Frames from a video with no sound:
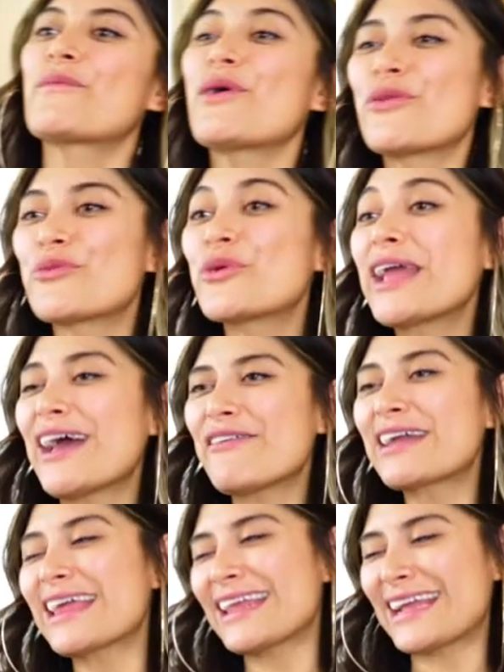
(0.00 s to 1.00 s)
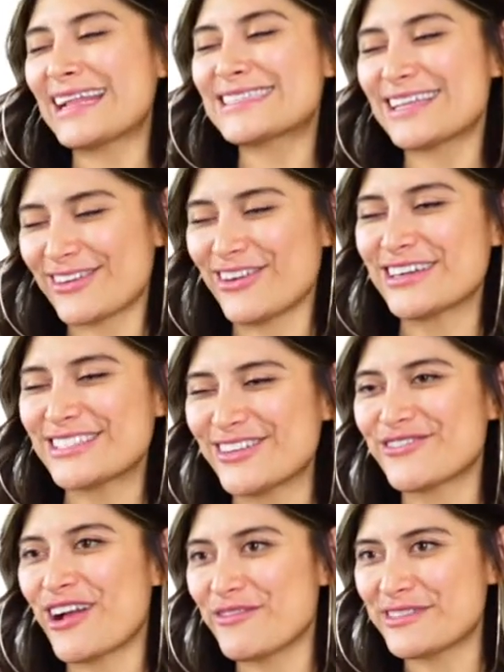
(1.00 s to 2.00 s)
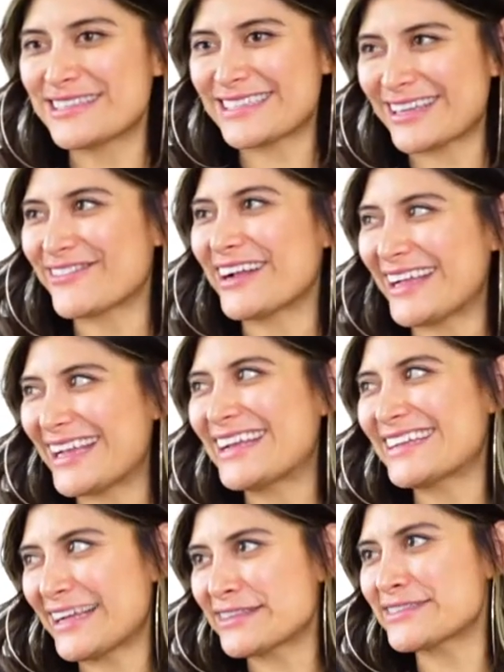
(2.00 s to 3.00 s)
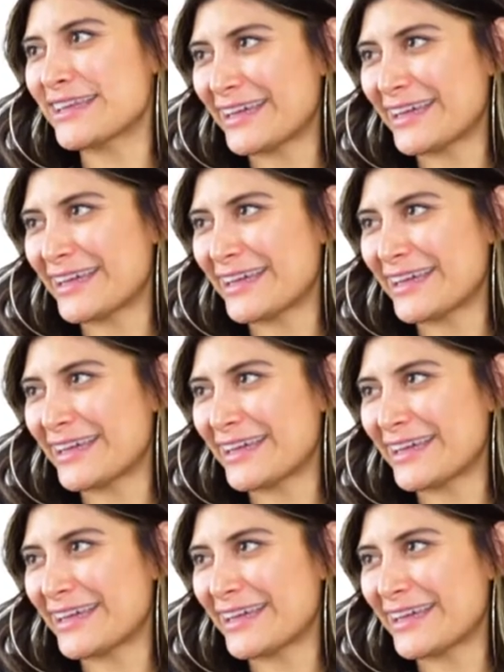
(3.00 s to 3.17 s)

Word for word: Well, we have like a Guelaguetza cocktail, obviously, Amazing. right? And that's mm-hmm.